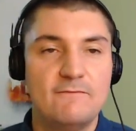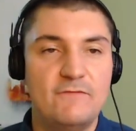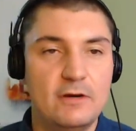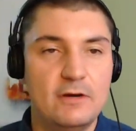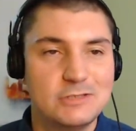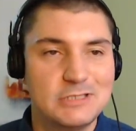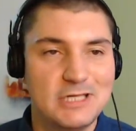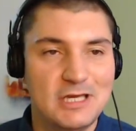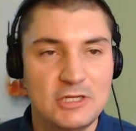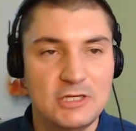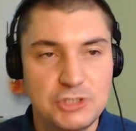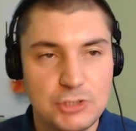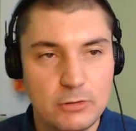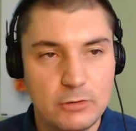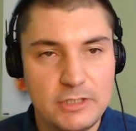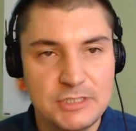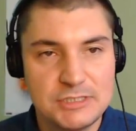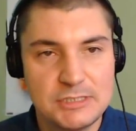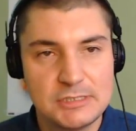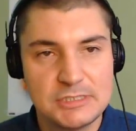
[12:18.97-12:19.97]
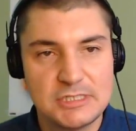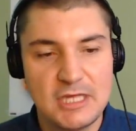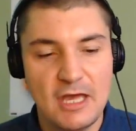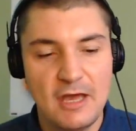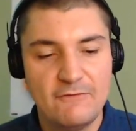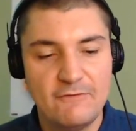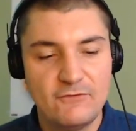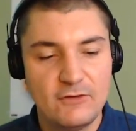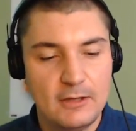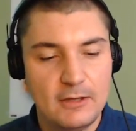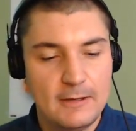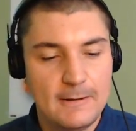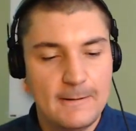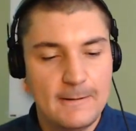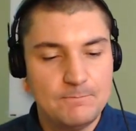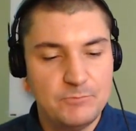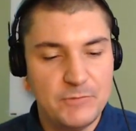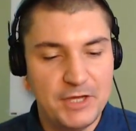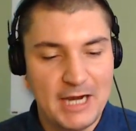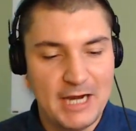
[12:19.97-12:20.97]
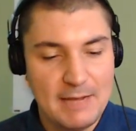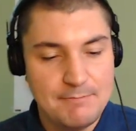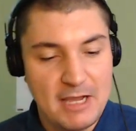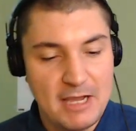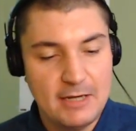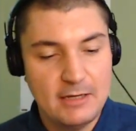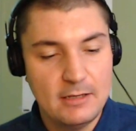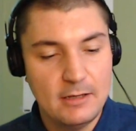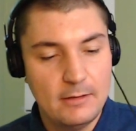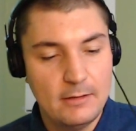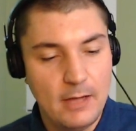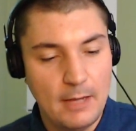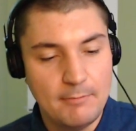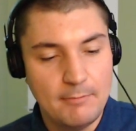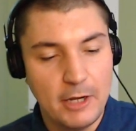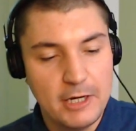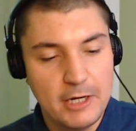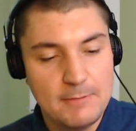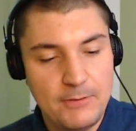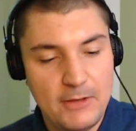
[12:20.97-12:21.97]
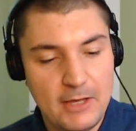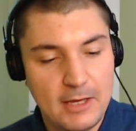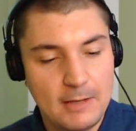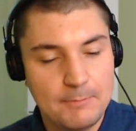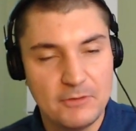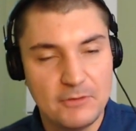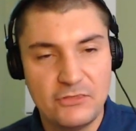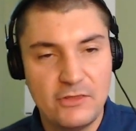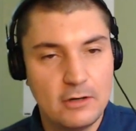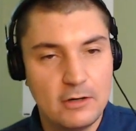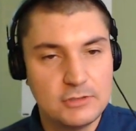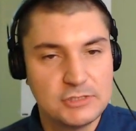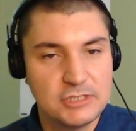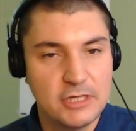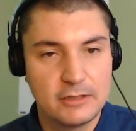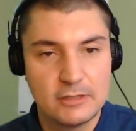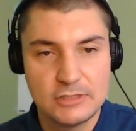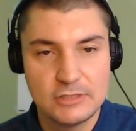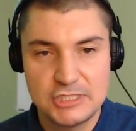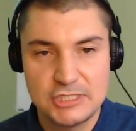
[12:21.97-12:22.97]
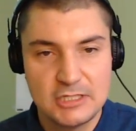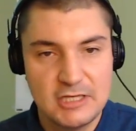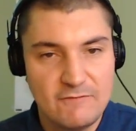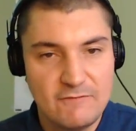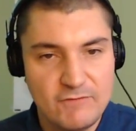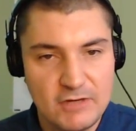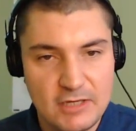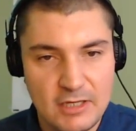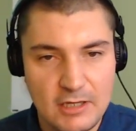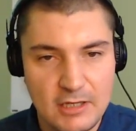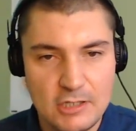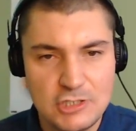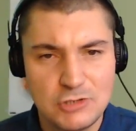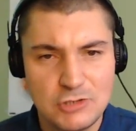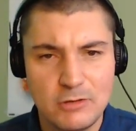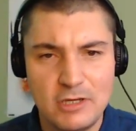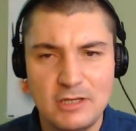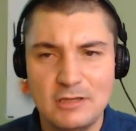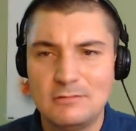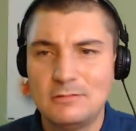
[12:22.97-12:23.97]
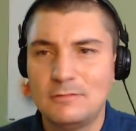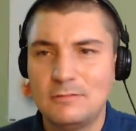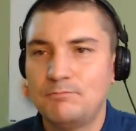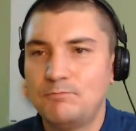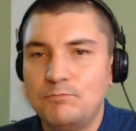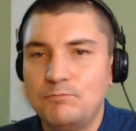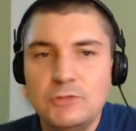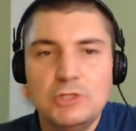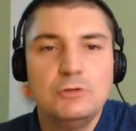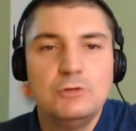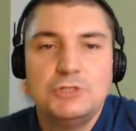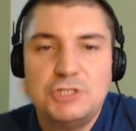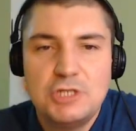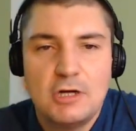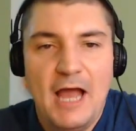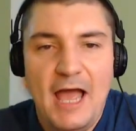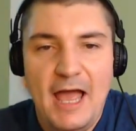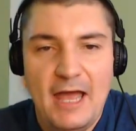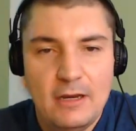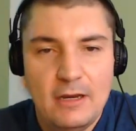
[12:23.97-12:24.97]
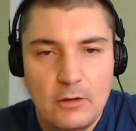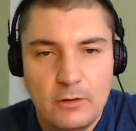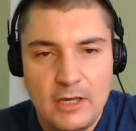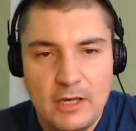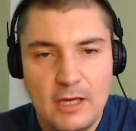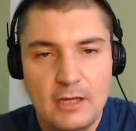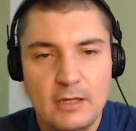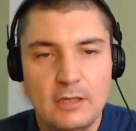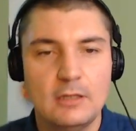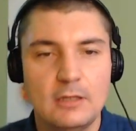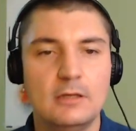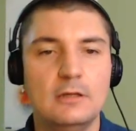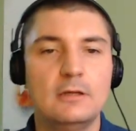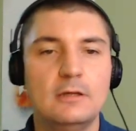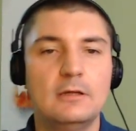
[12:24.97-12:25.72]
If there's injuries and stuff, and I made a, a money pick, but there's like a significant injury, use your head, okay?